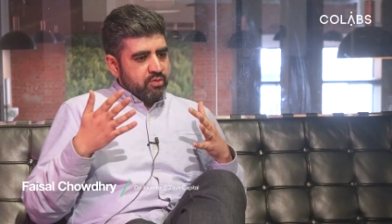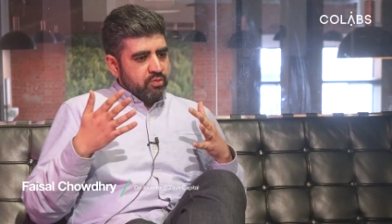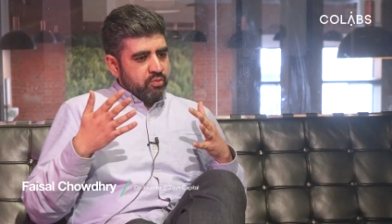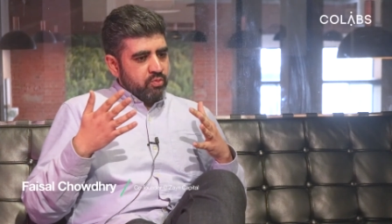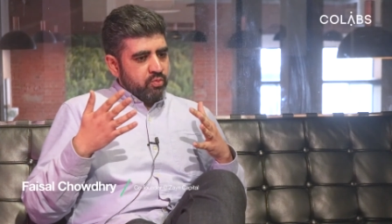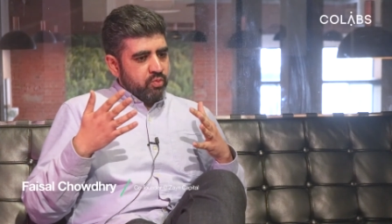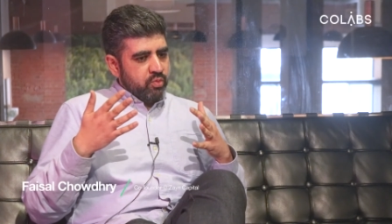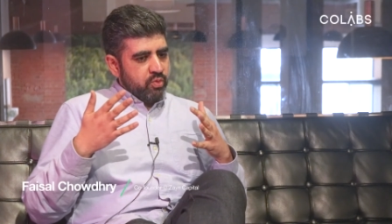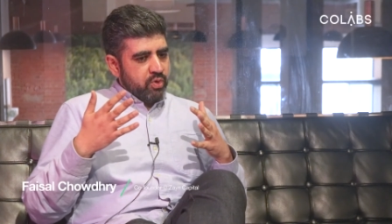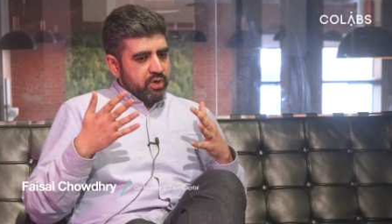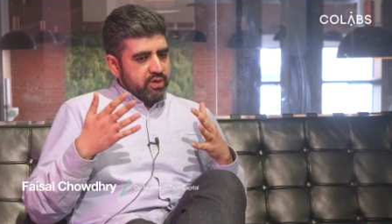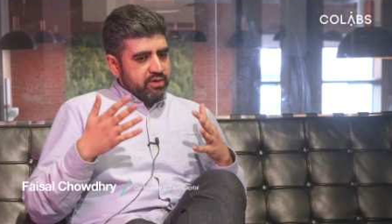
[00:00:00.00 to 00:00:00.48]

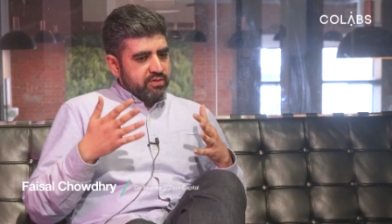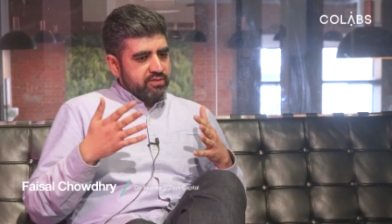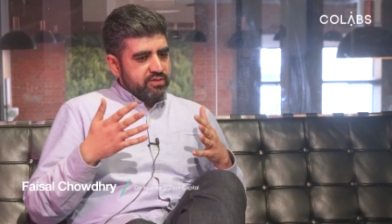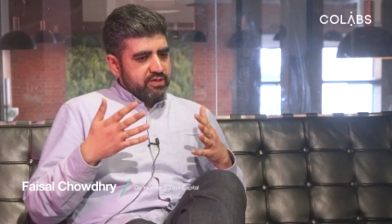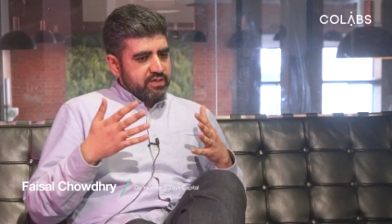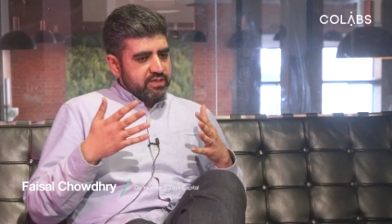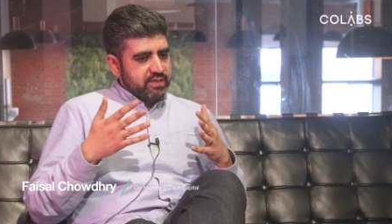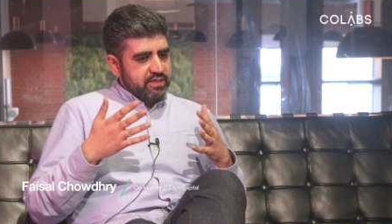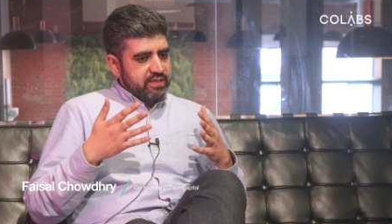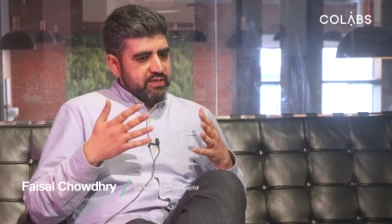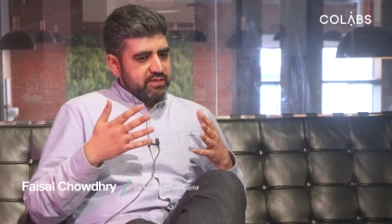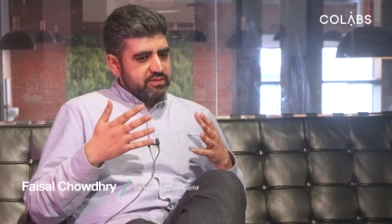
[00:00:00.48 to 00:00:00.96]
One of
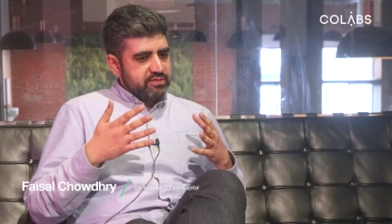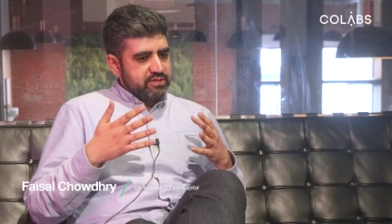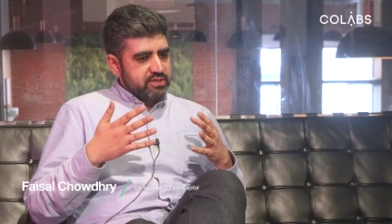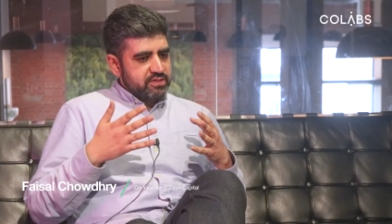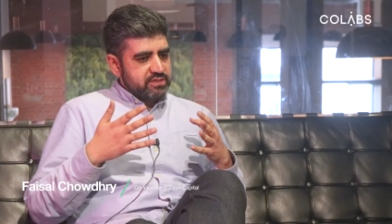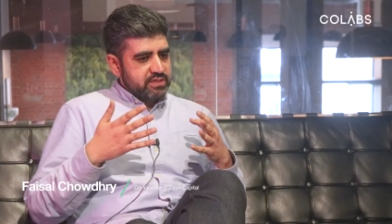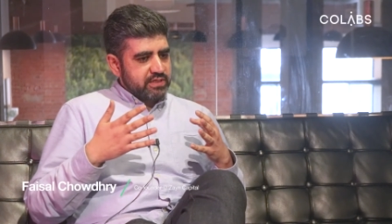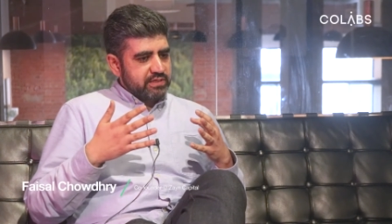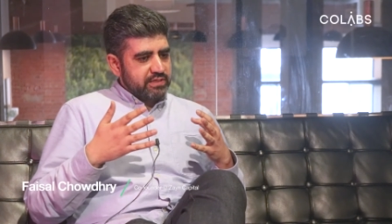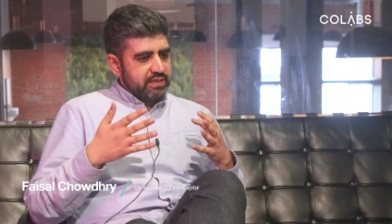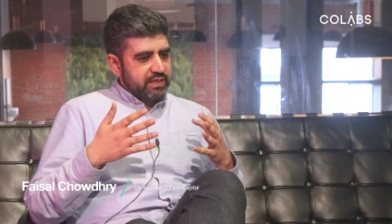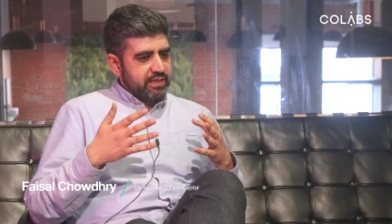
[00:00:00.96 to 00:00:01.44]
the key
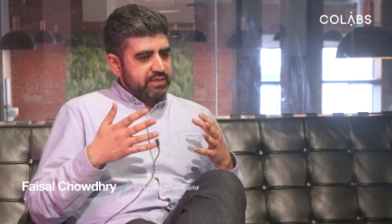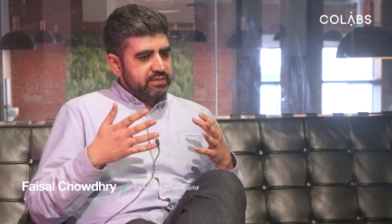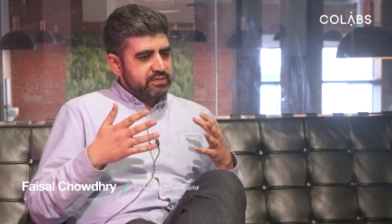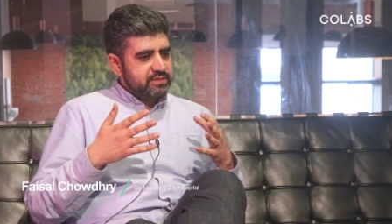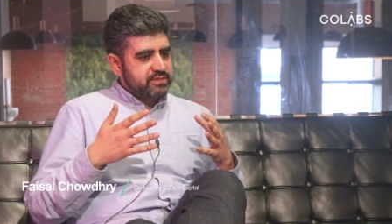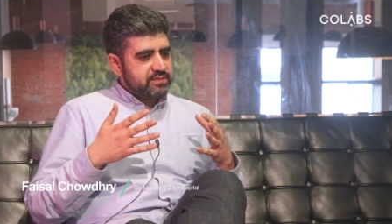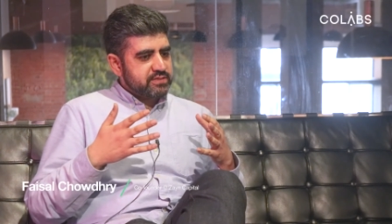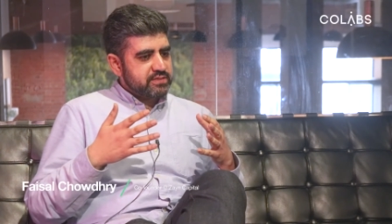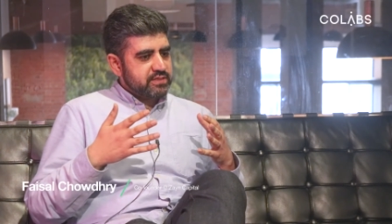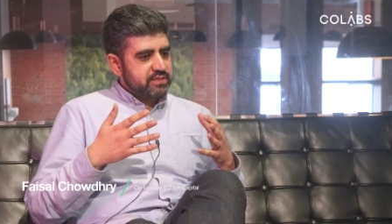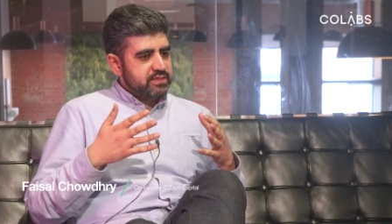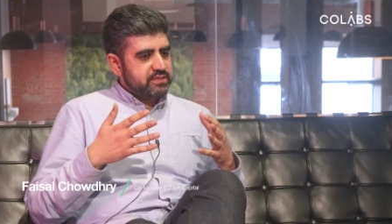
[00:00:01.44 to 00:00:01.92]
things I'd like
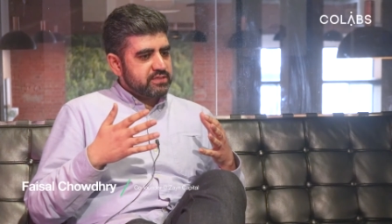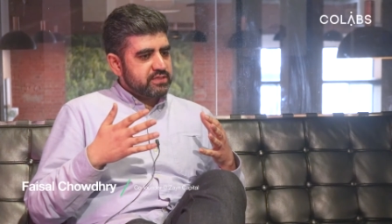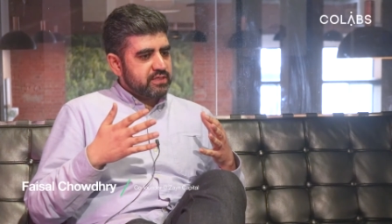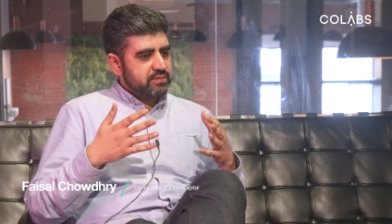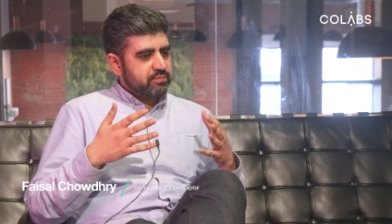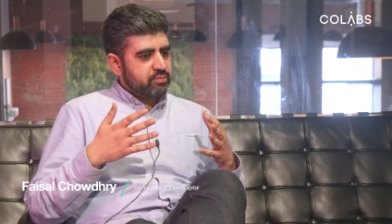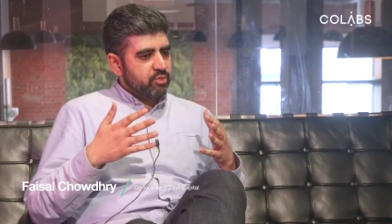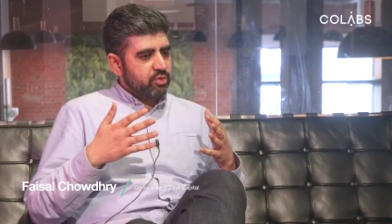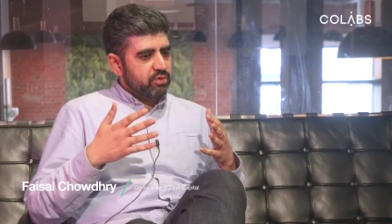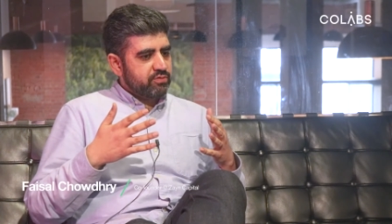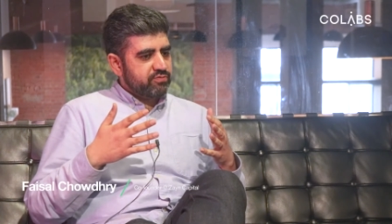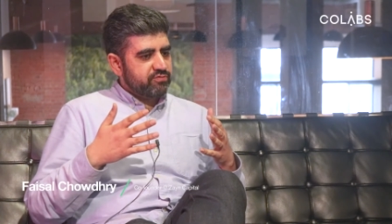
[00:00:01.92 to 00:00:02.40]
to see is
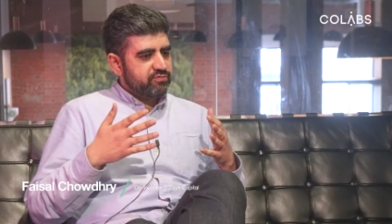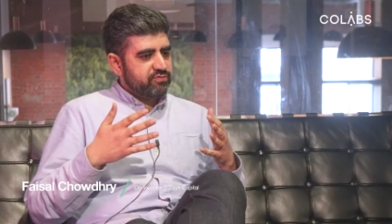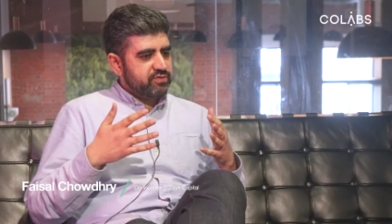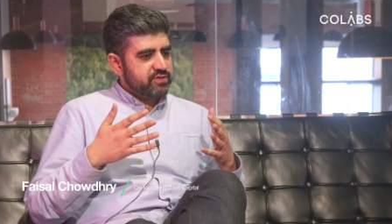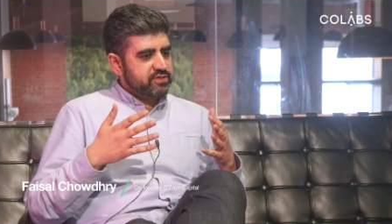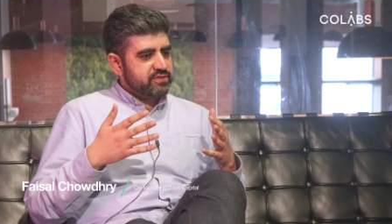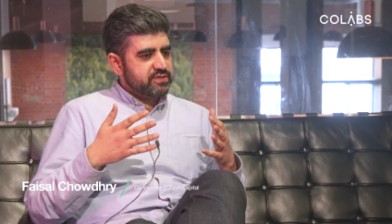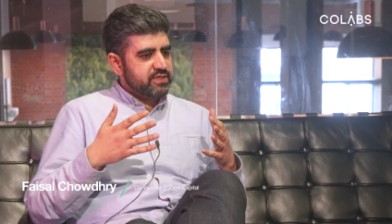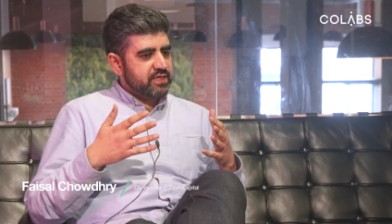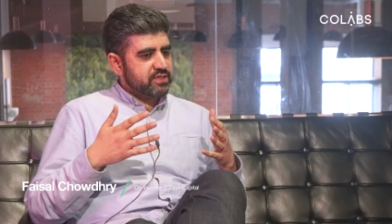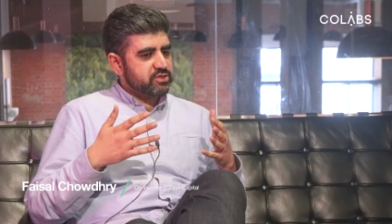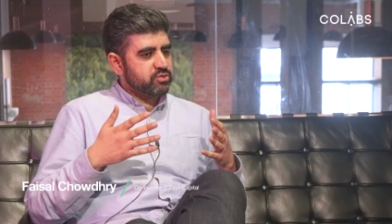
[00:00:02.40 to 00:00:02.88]
that more
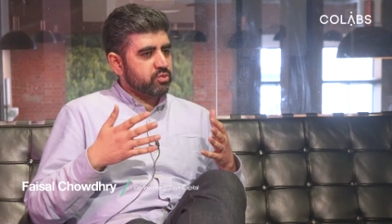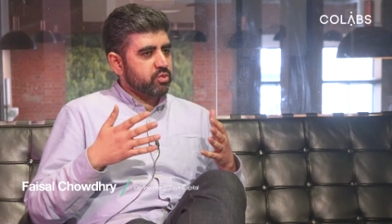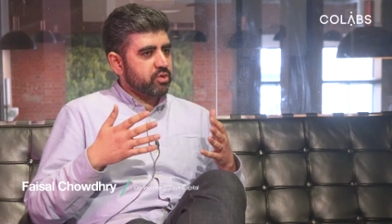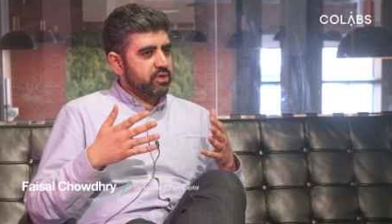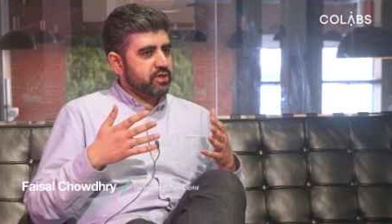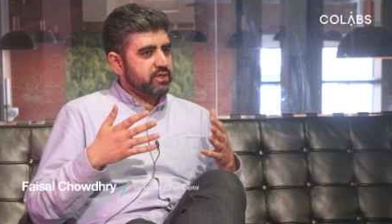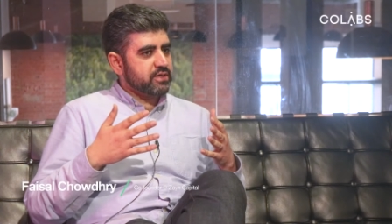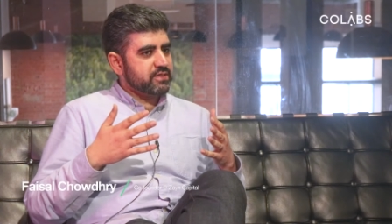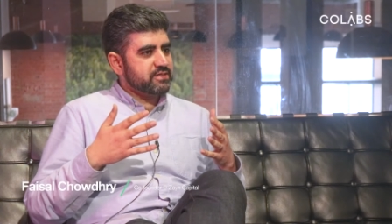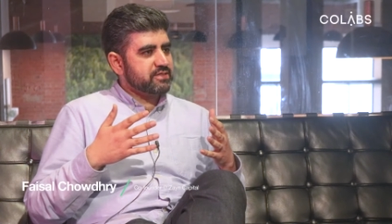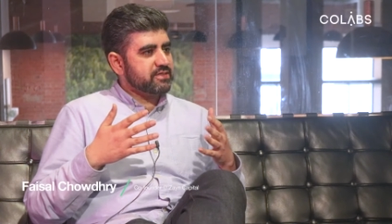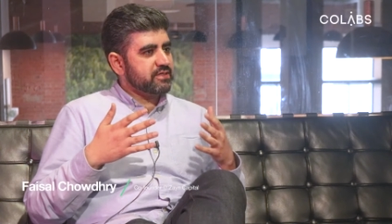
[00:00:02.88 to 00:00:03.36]
fintechs
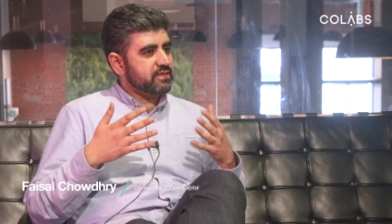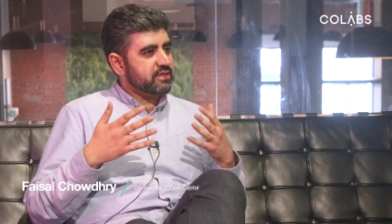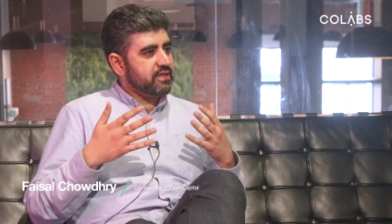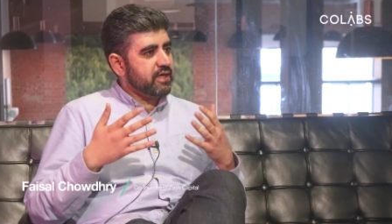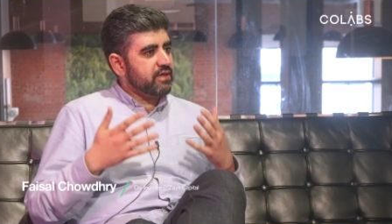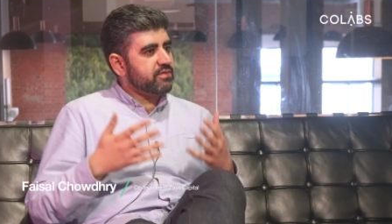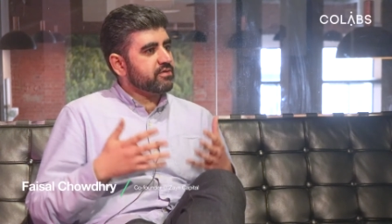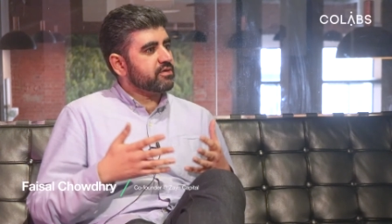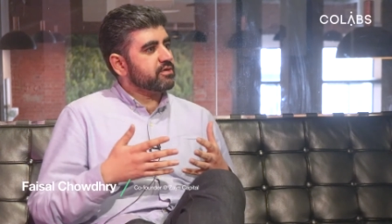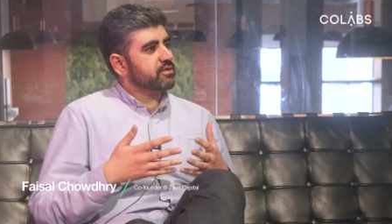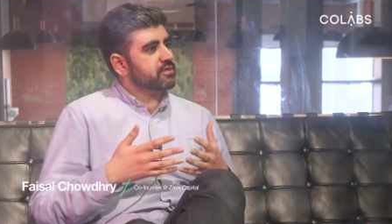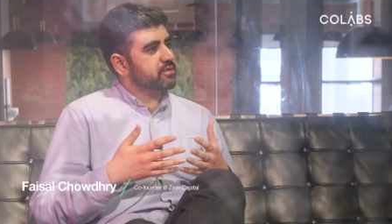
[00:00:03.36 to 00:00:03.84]
working
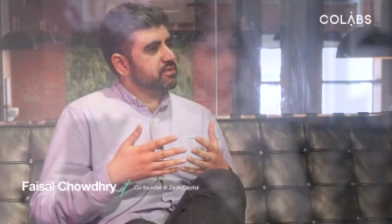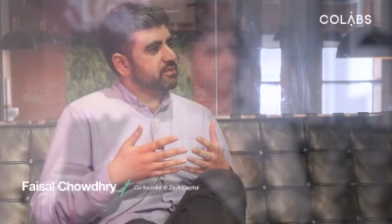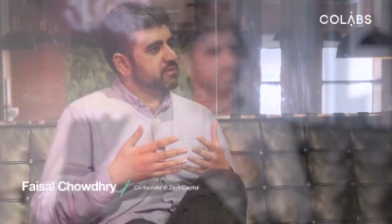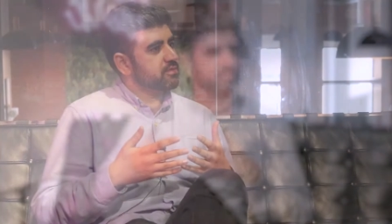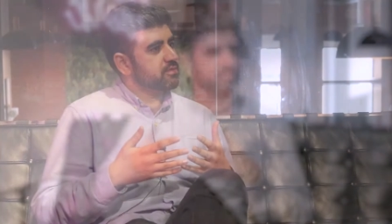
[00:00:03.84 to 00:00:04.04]
together.